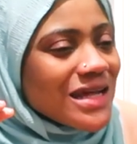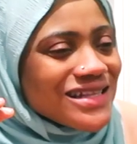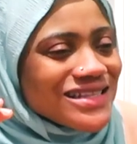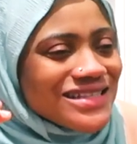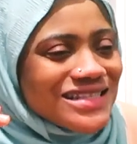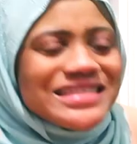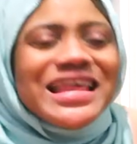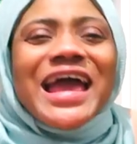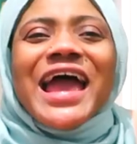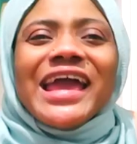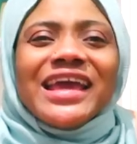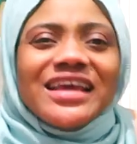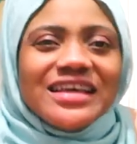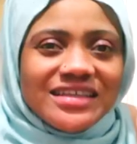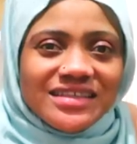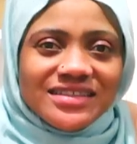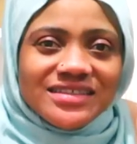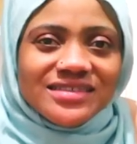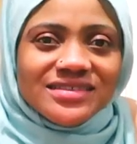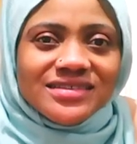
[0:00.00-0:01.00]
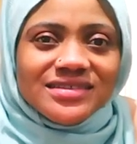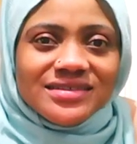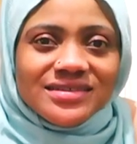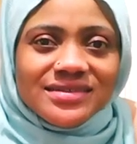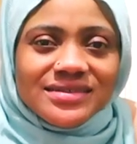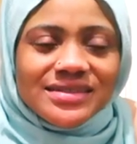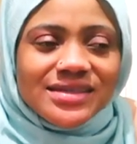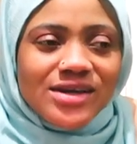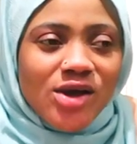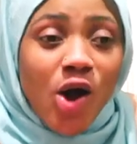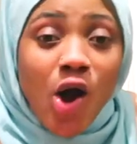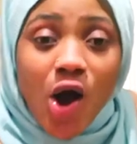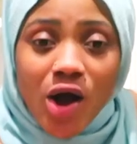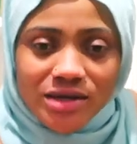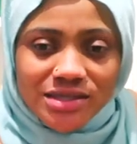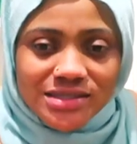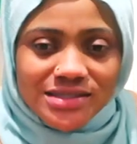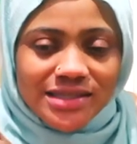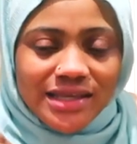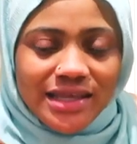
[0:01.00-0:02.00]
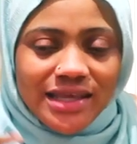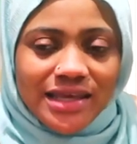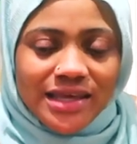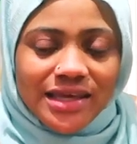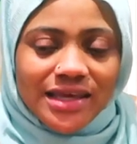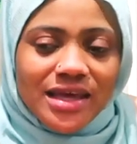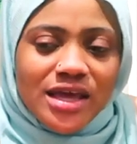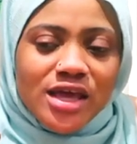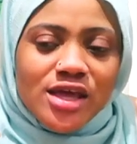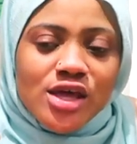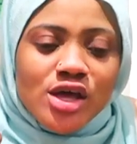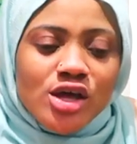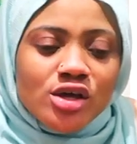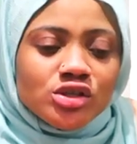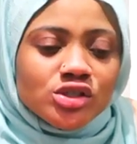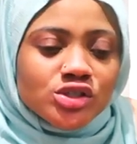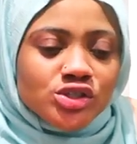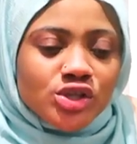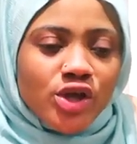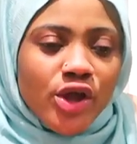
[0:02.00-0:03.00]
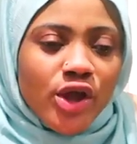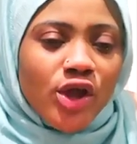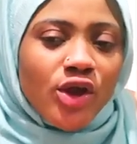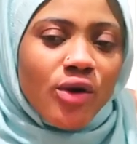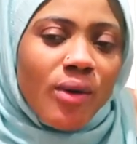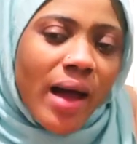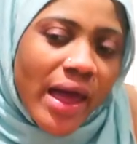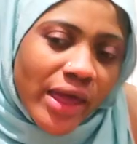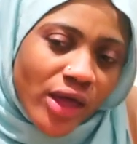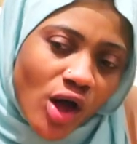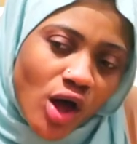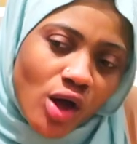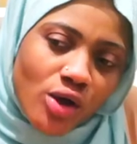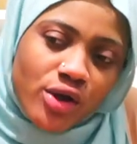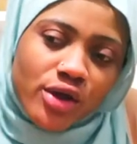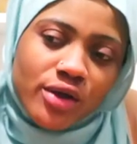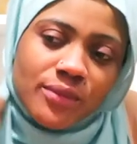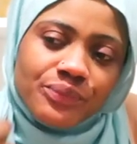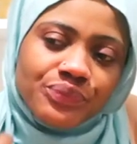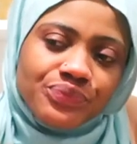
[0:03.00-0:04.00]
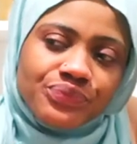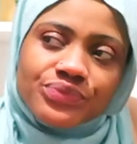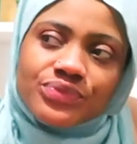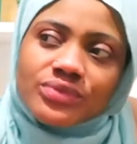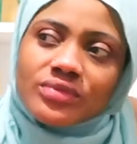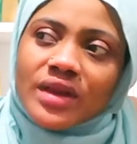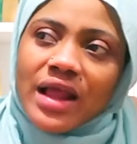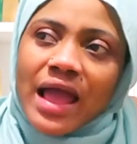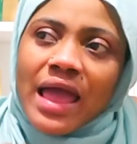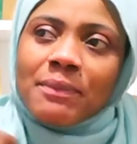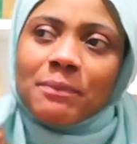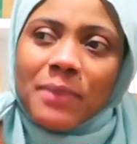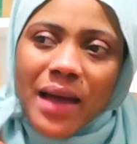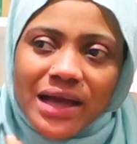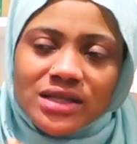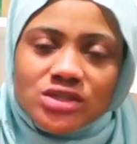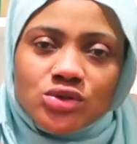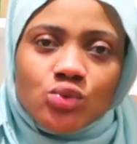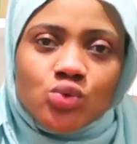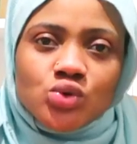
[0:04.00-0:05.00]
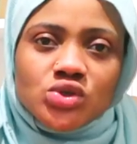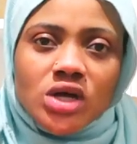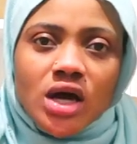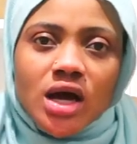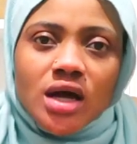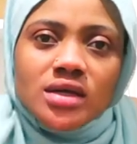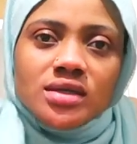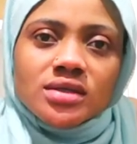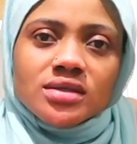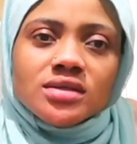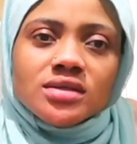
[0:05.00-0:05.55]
Stay. Honestly. So I got home, I packed the order,